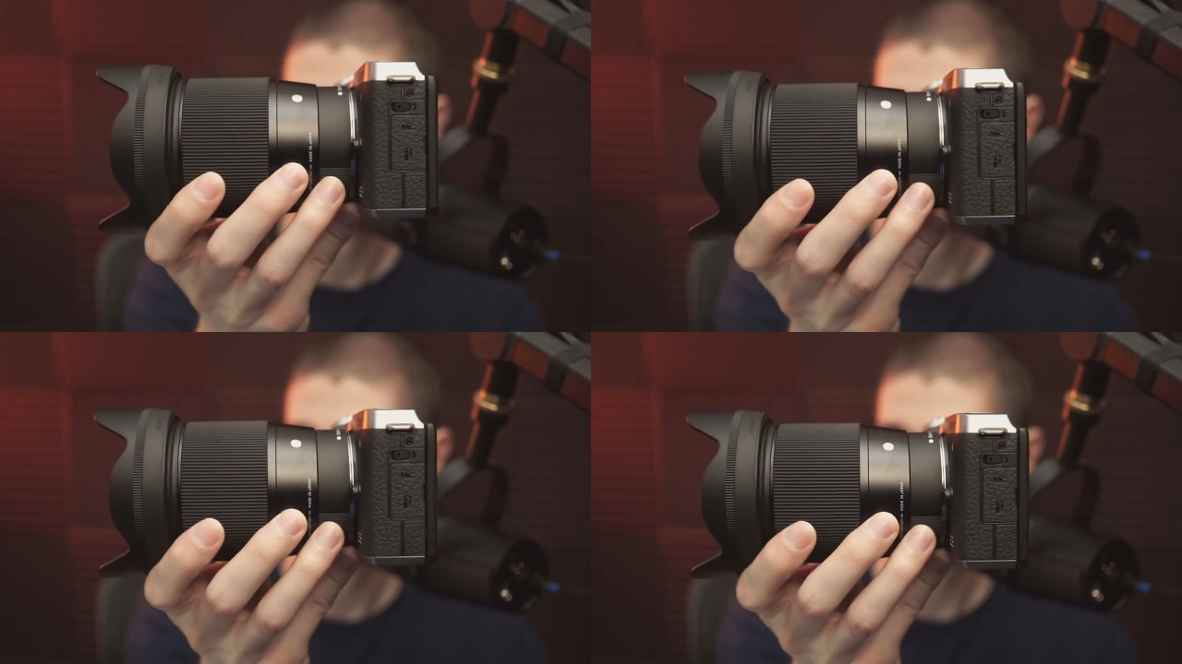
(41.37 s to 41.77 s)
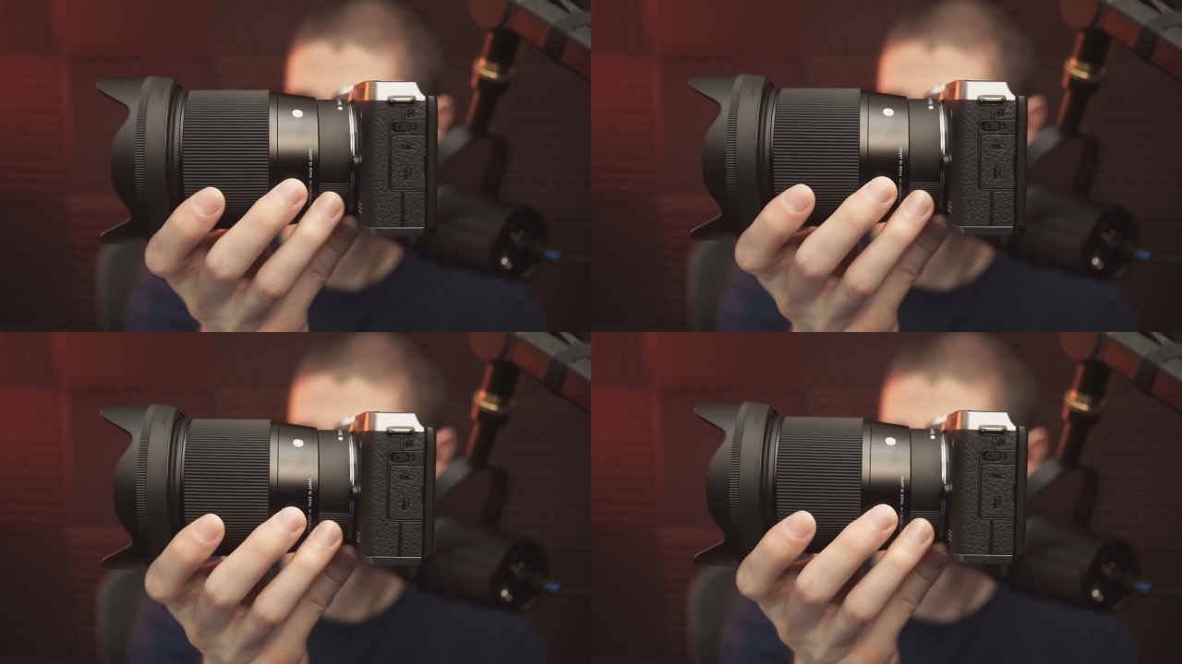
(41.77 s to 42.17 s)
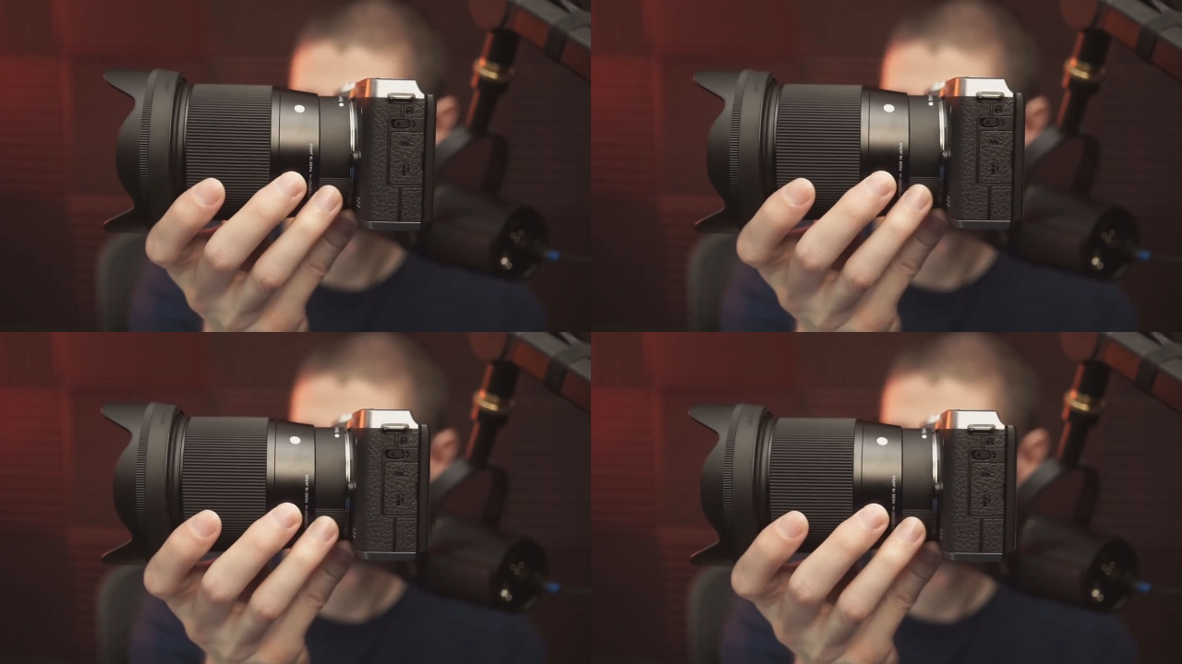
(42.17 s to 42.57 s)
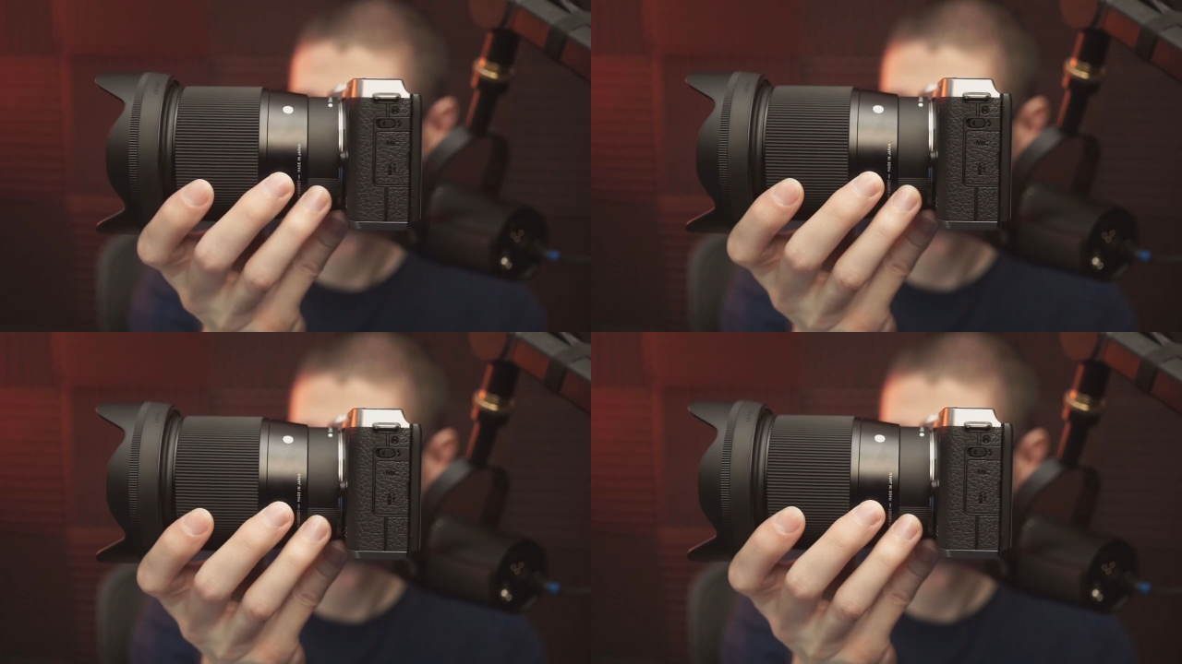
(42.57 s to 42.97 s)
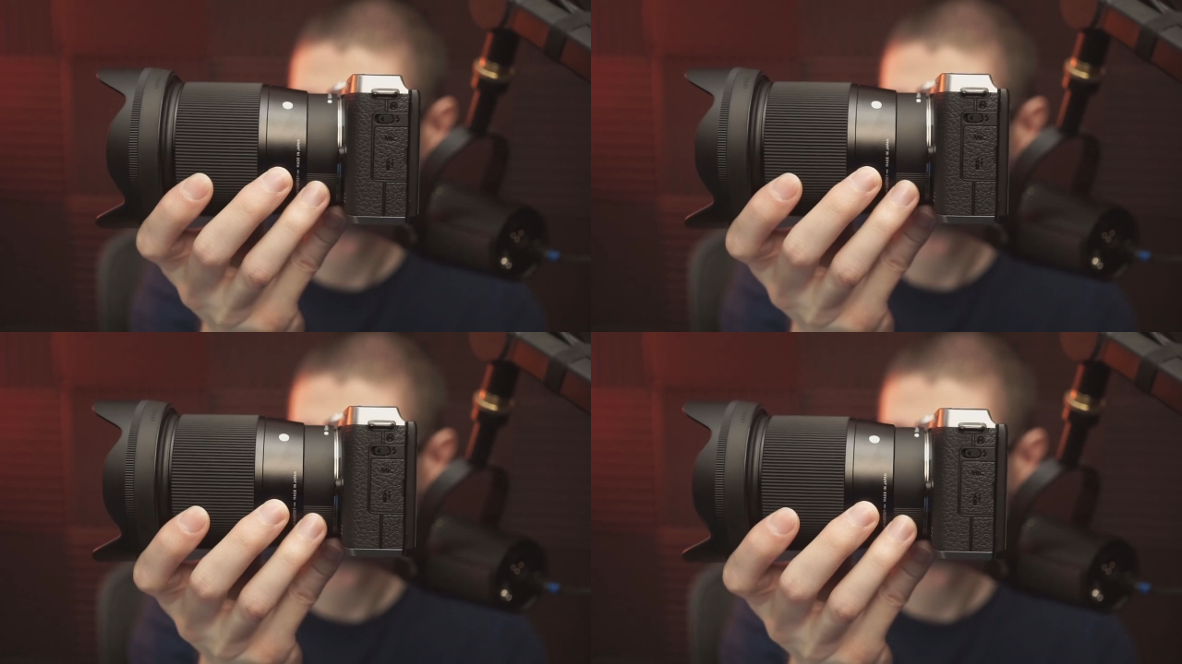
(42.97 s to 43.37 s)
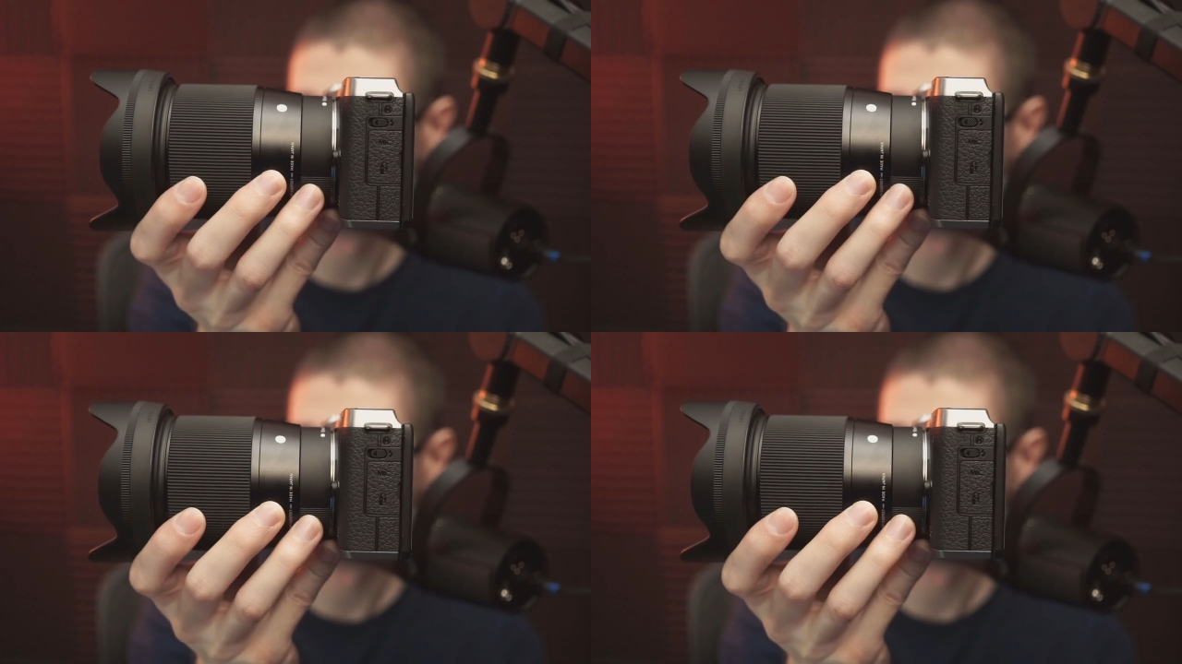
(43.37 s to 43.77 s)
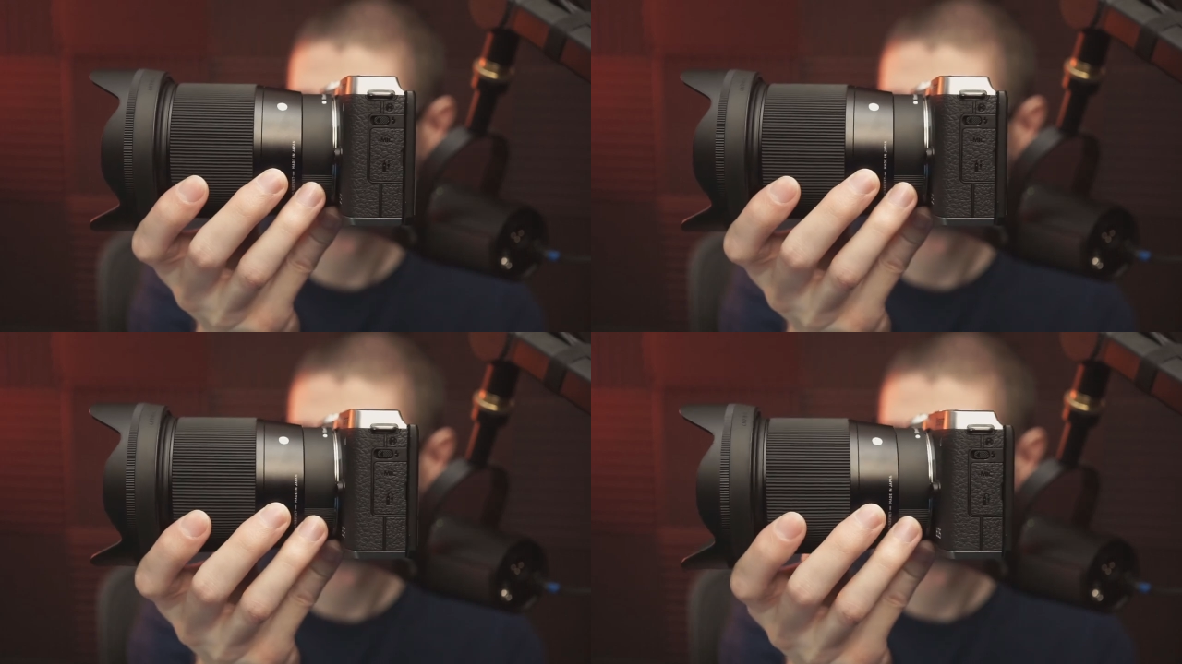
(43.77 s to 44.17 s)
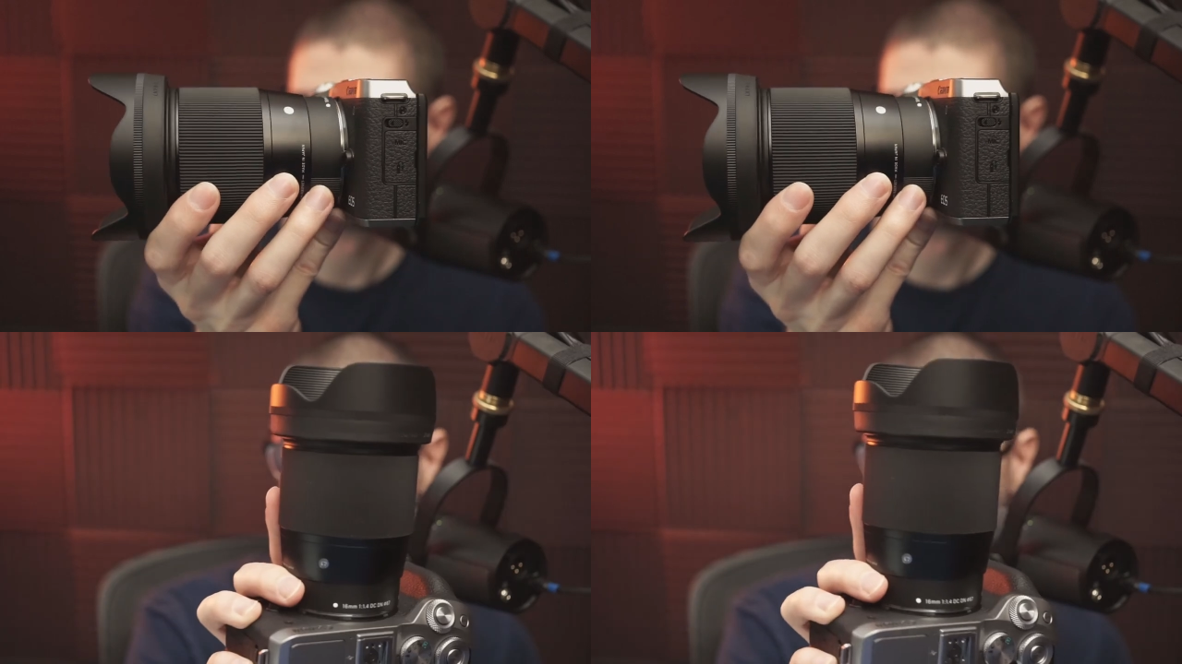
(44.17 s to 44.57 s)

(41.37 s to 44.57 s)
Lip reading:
No face is visible, so there are no lips to read.